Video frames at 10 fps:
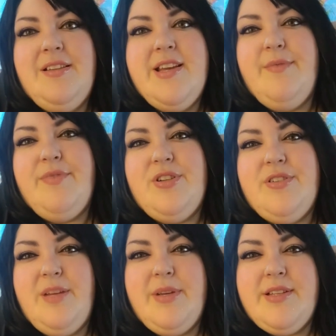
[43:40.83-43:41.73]
They come for
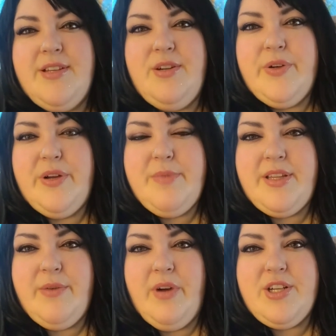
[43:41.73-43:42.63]
Chantal because they don't want to admit
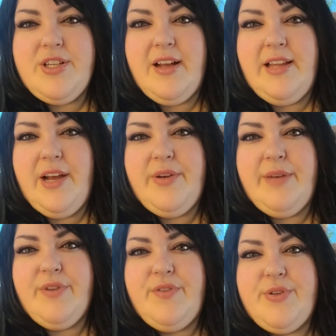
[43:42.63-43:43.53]
they watch that clown
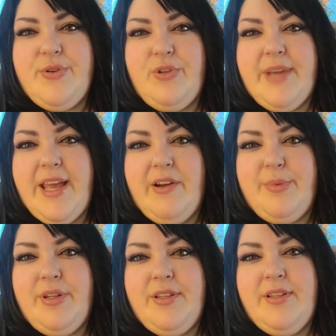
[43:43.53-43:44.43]
and refuse to hold him
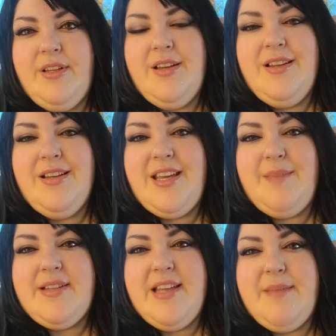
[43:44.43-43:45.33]
accountable.
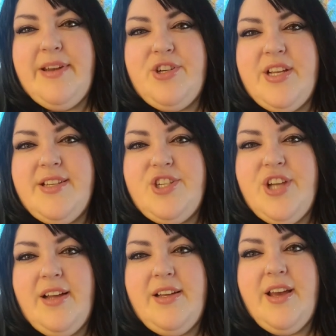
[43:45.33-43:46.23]
Keep that same energy in his
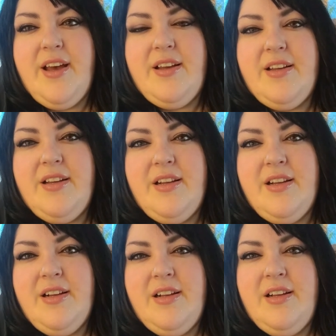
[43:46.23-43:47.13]
chat. Yeah.
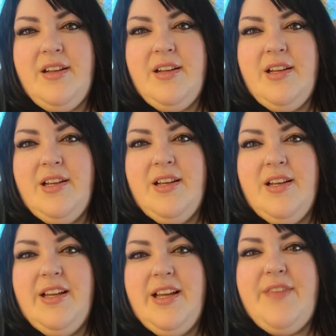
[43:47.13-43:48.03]

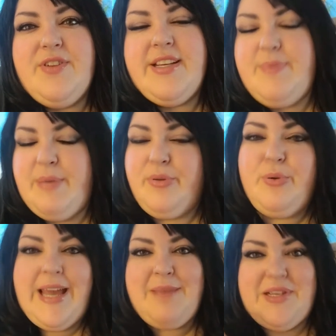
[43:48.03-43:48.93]
And there's like people
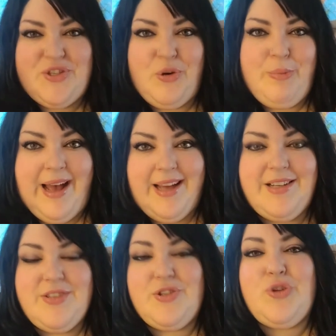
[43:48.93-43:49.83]
who hate me so bad
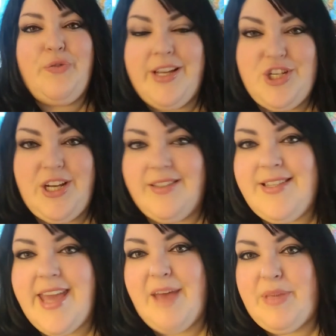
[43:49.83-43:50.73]
because they're so fucking jealous
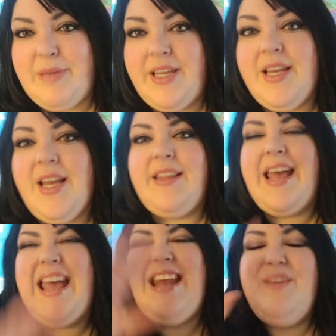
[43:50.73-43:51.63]
they can't be me,
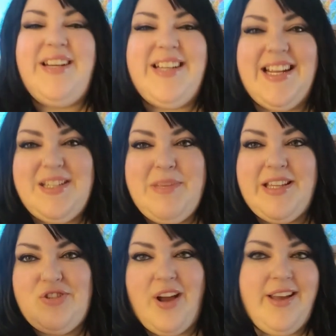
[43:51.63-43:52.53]
that any way to get to me,
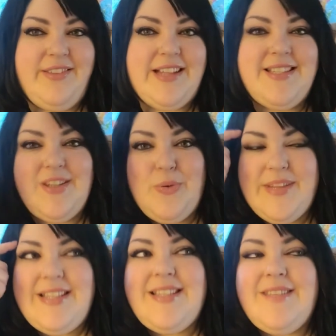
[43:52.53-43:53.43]
they try. That's
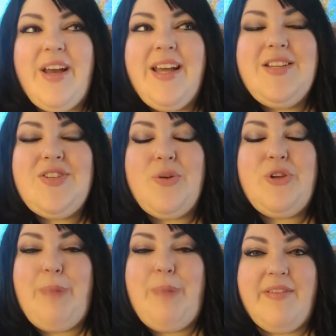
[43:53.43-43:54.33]
fucking
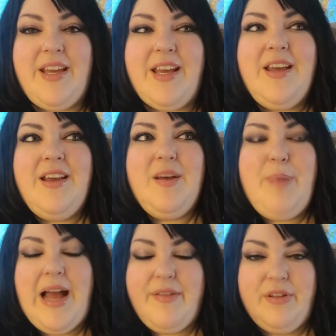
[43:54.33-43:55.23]
sociopathic,
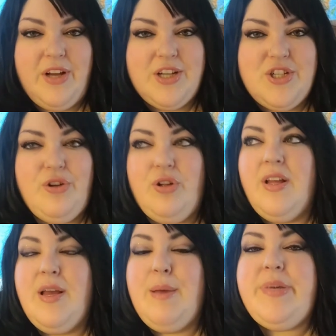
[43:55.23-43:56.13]

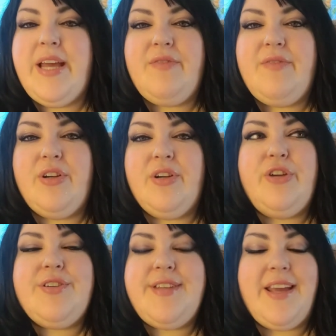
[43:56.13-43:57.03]
pathological behavior.
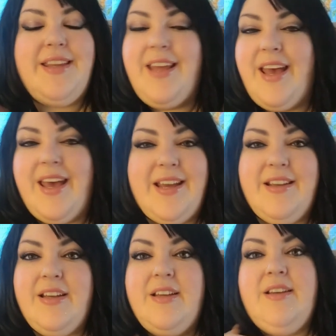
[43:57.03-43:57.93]
You're sick in the
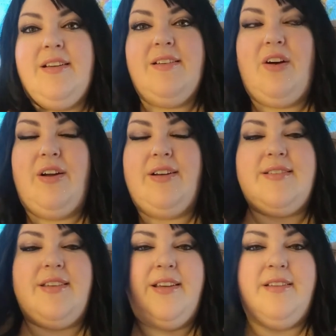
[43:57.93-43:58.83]
head,
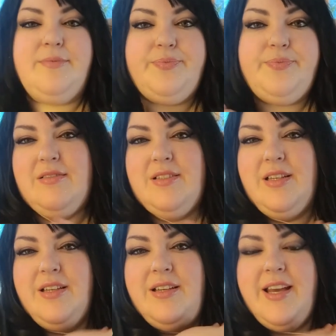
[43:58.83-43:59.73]
honestly.
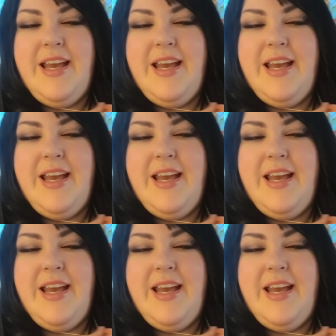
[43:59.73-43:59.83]
I